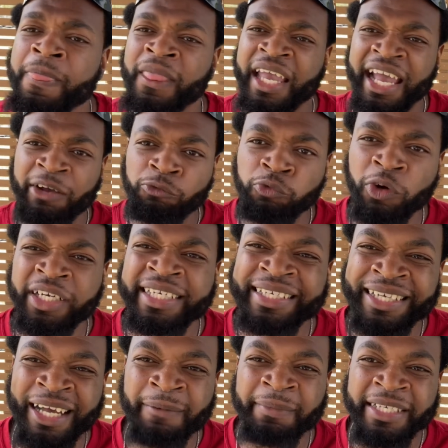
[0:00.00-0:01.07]
and really
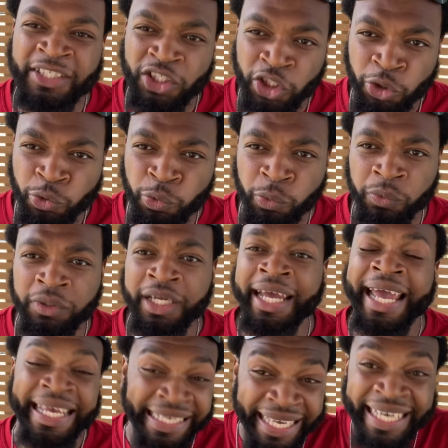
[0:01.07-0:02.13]
come in tune
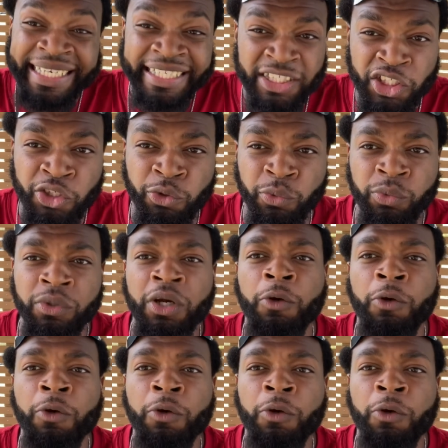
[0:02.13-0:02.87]
and get in tune